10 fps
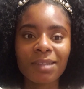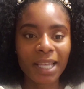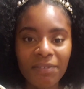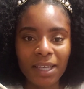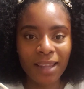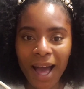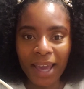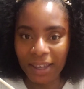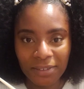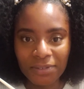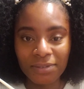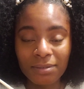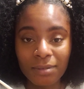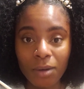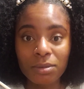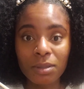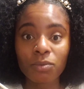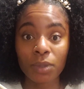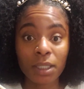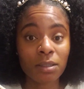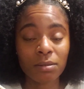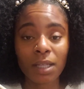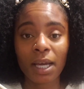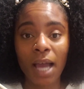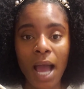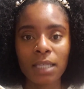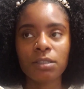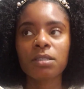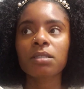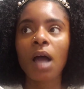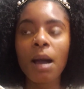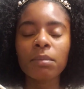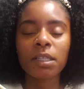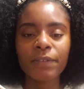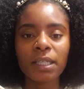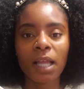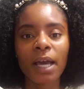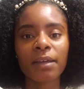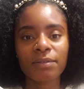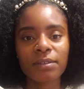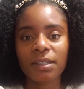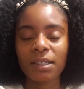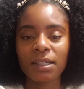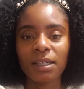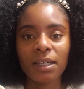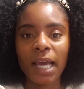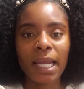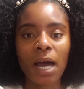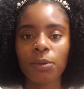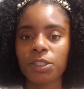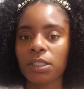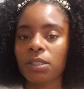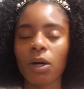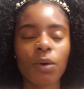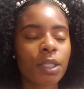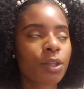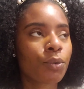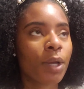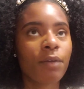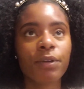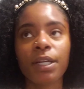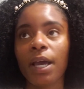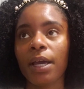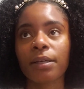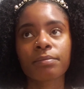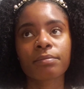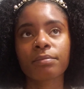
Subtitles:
living life on some real, like I stopped living life. And I was just going through every day,